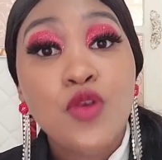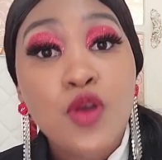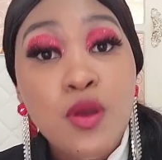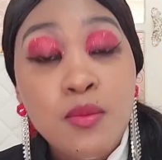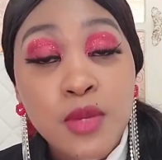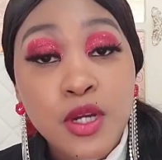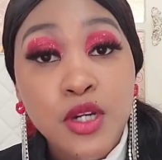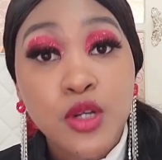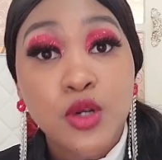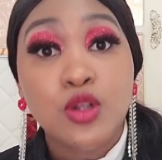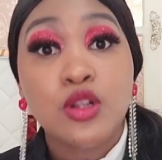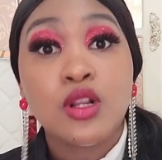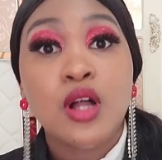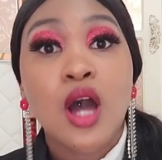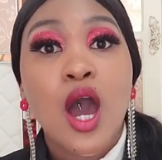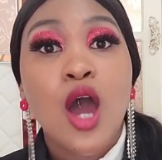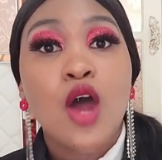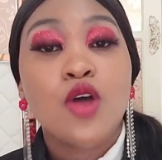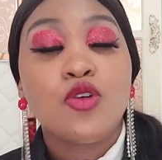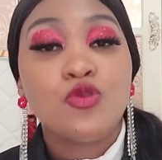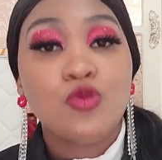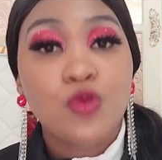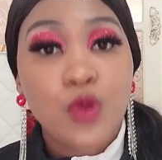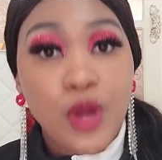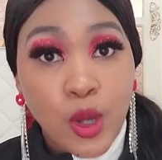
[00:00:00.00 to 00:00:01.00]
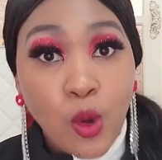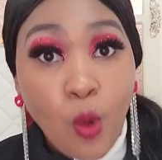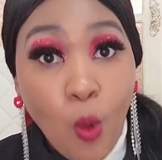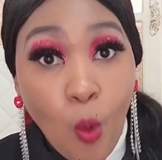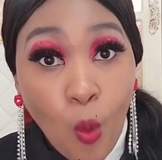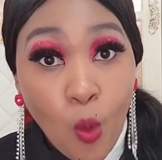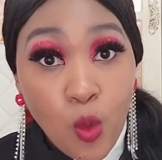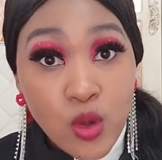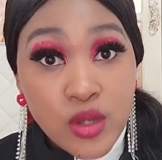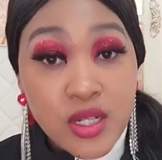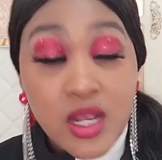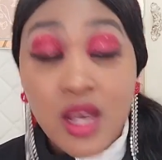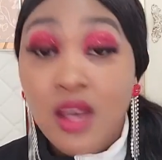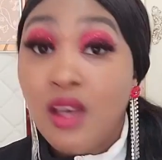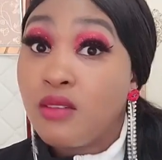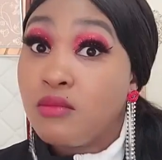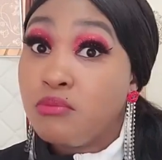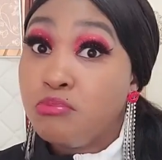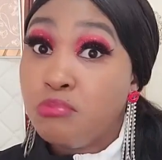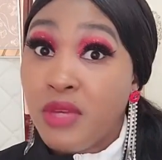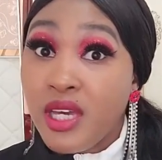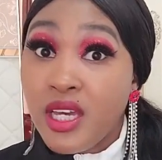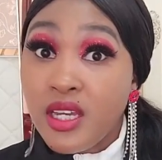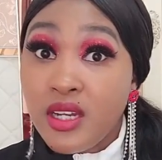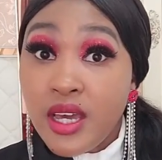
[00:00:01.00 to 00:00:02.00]
criminal record,
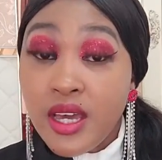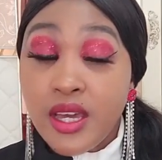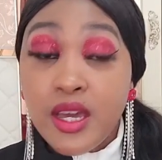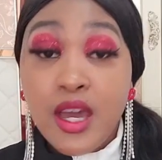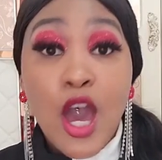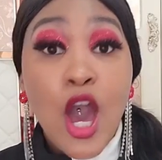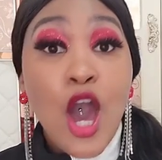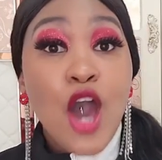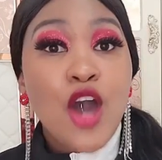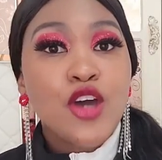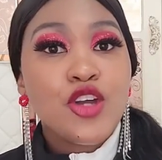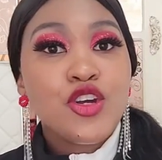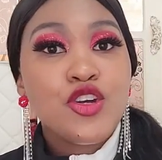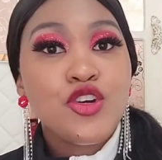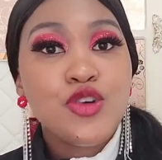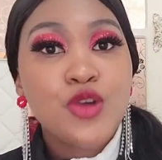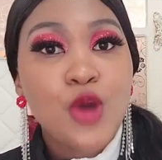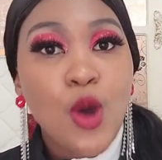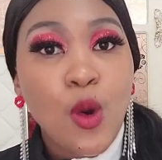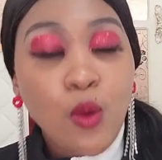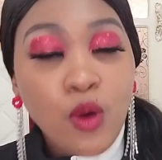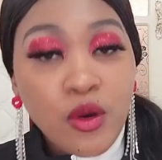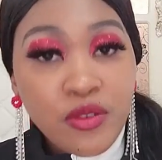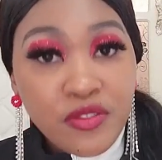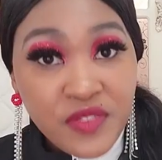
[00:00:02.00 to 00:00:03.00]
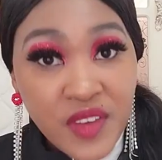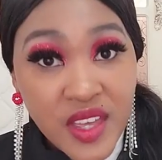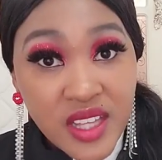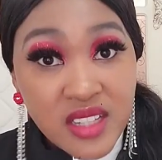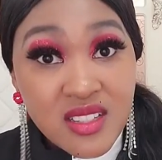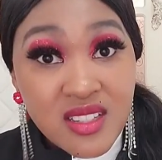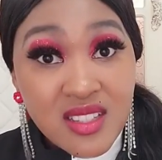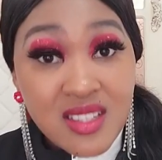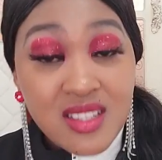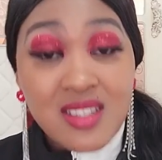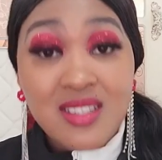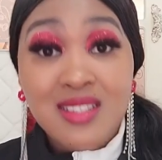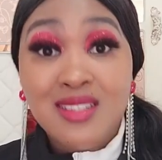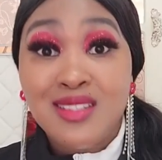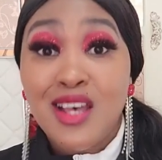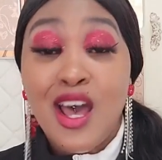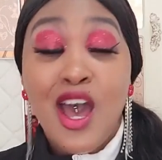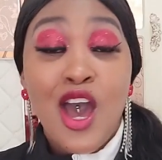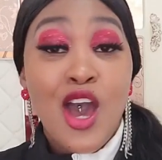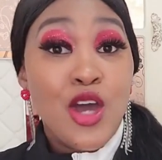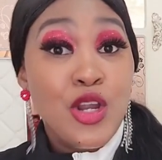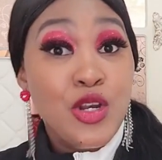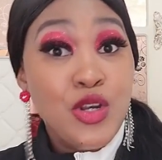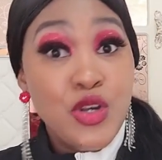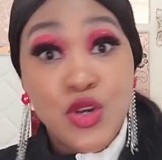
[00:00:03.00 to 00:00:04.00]
meaning no offenses,
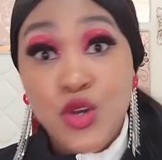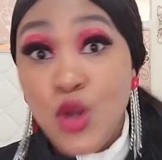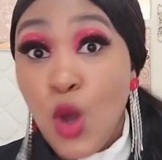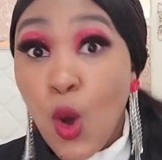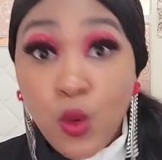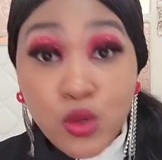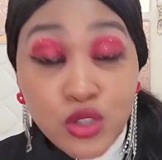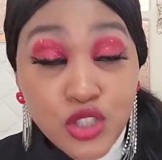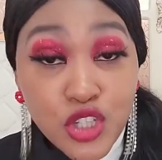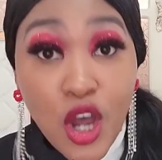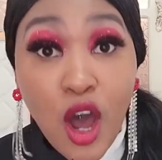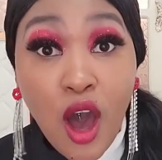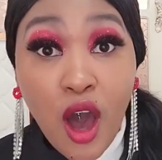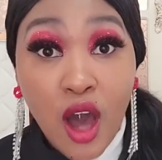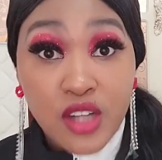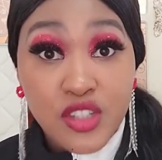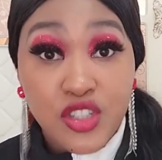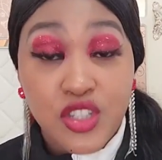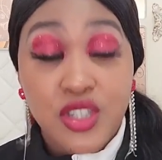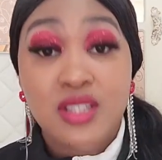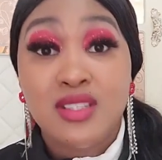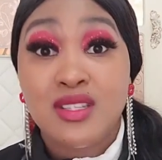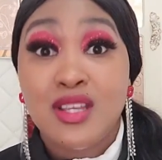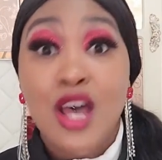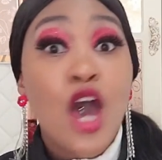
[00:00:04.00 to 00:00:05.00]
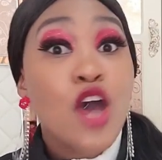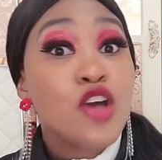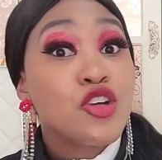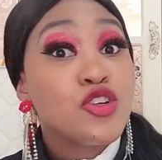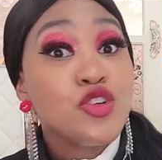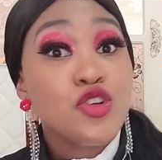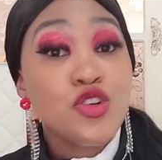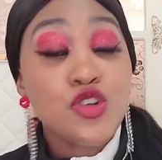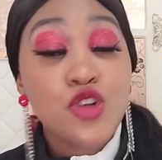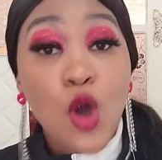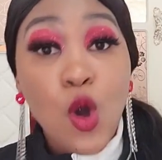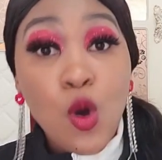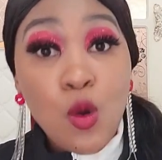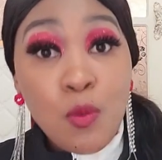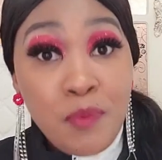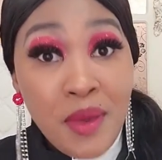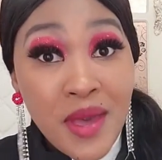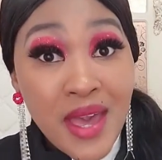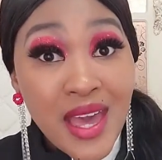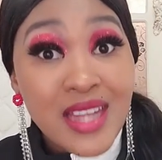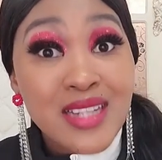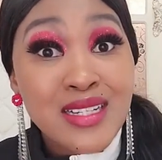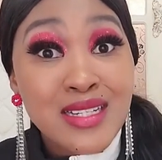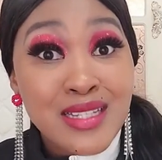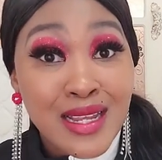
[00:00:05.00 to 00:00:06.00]
no charges, no
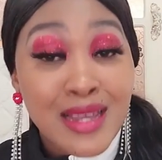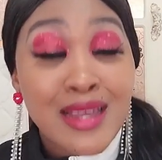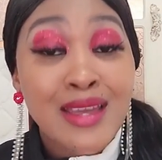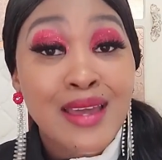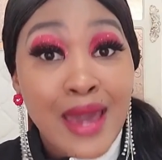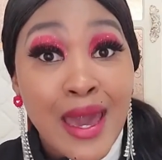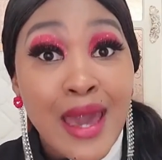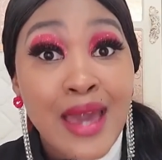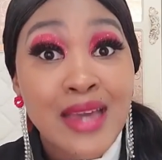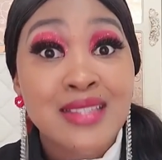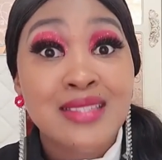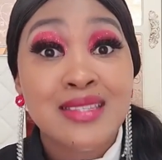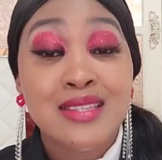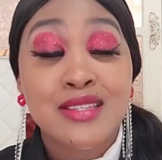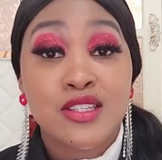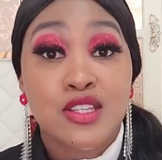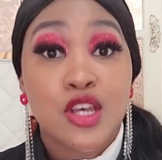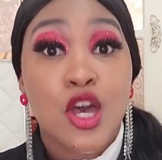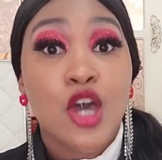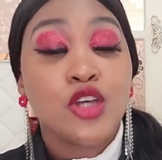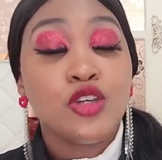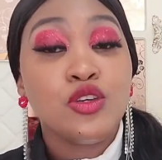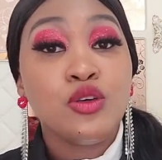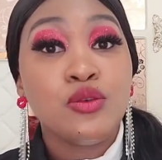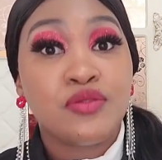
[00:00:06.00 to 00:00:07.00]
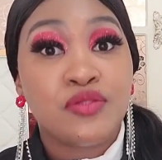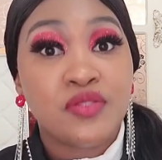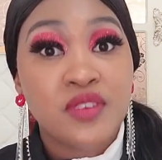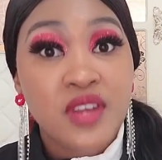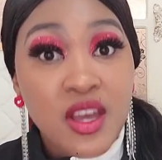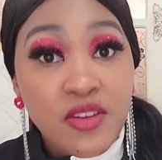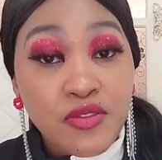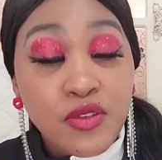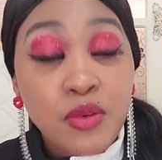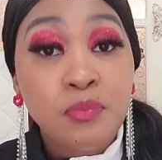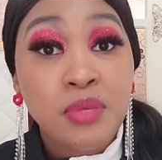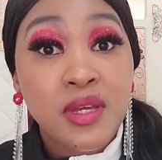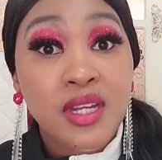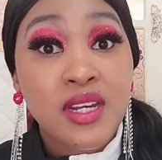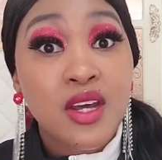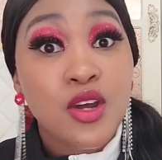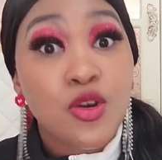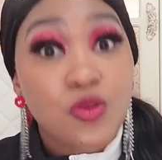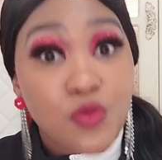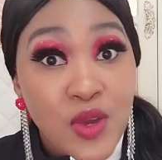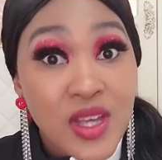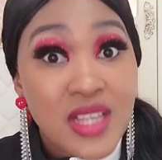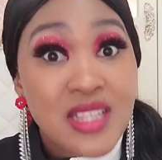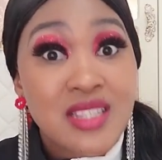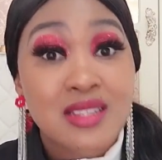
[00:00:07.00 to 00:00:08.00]
pending cases, you've never been
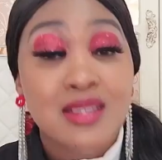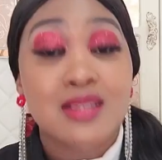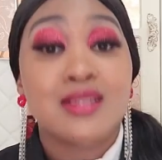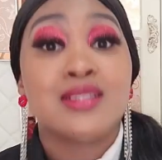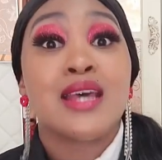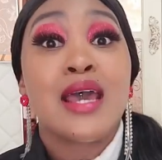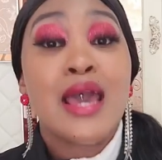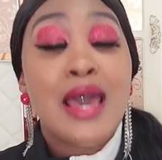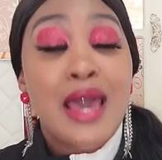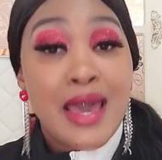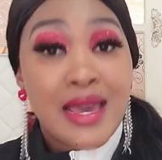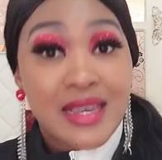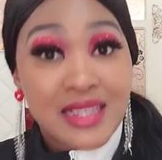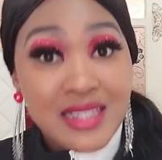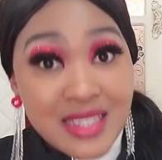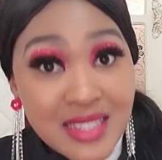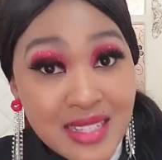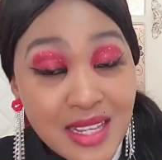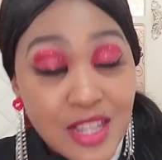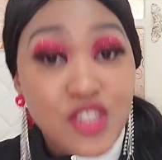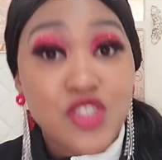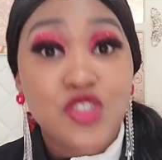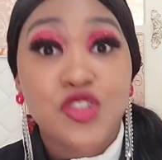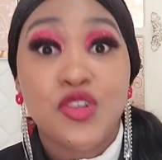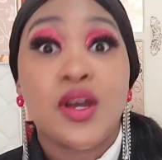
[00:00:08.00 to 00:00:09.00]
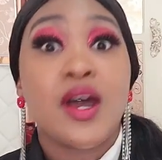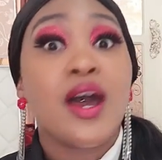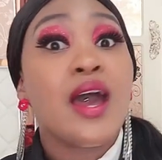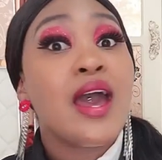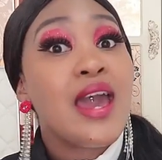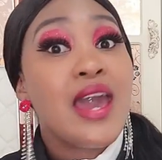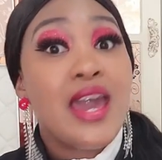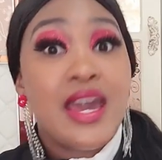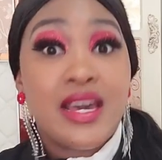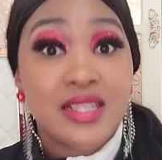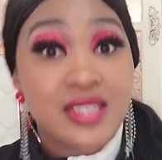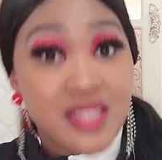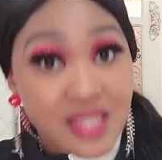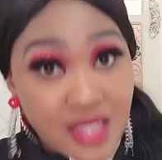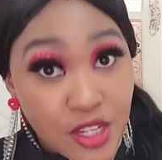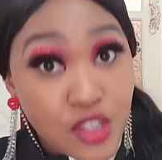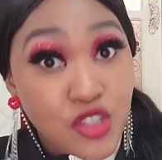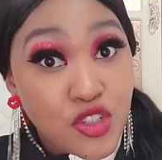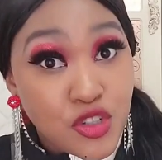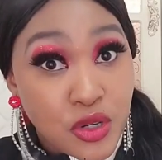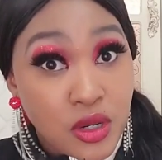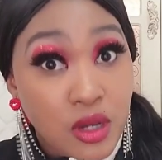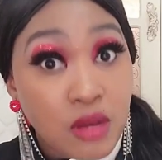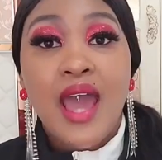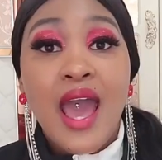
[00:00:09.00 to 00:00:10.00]
arrested, etc.,
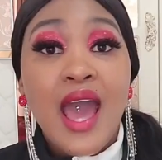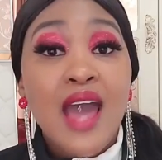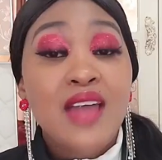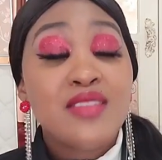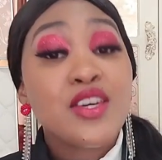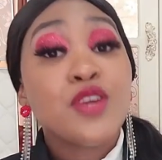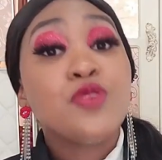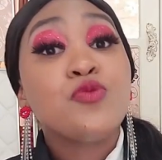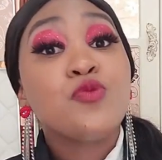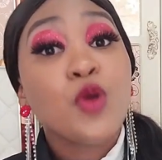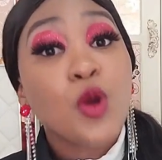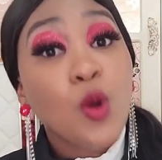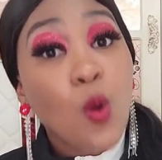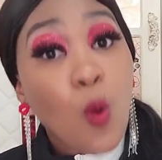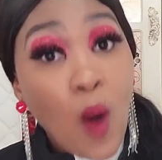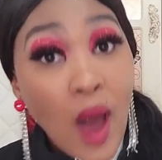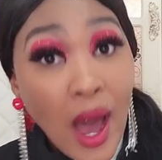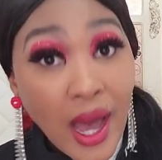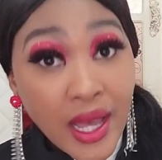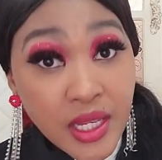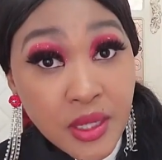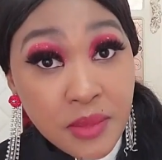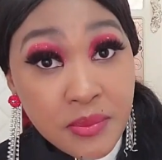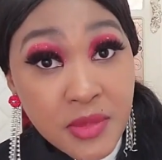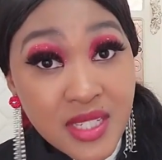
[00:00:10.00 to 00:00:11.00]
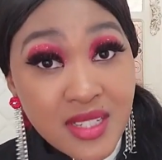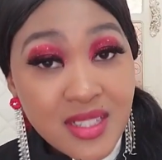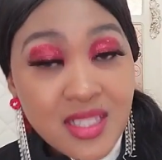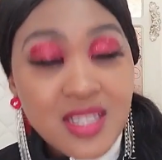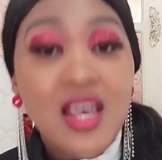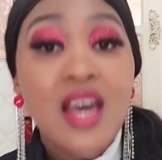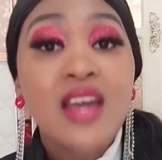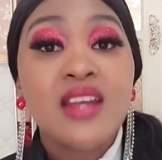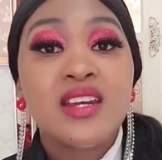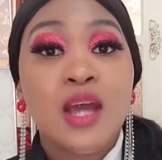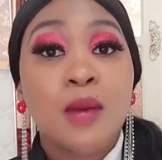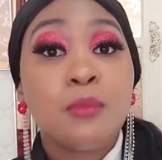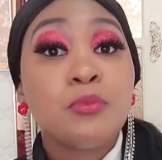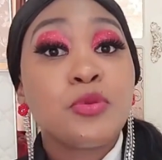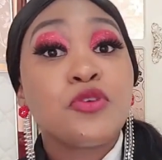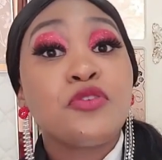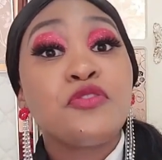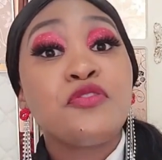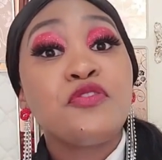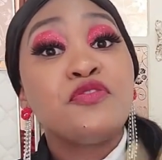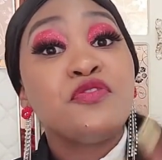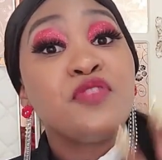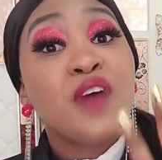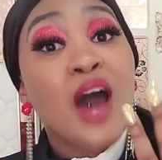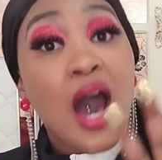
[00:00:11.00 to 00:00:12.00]
etc. Then requirement
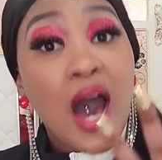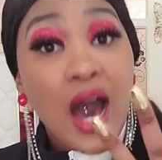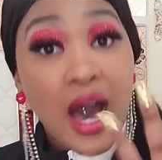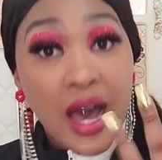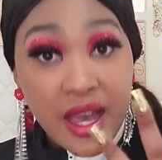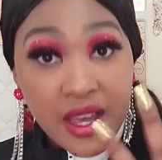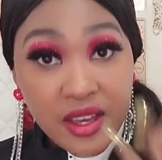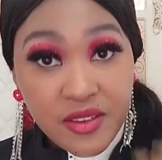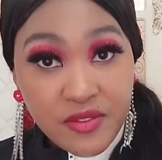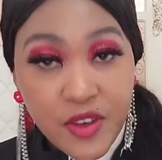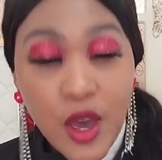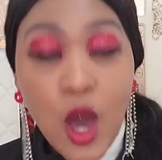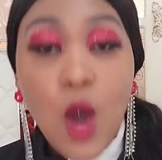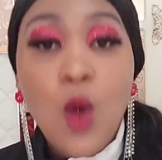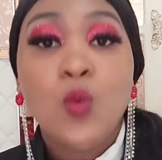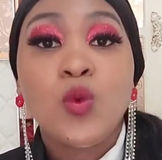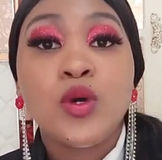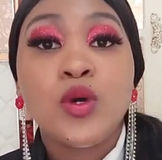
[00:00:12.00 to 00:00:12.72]
number five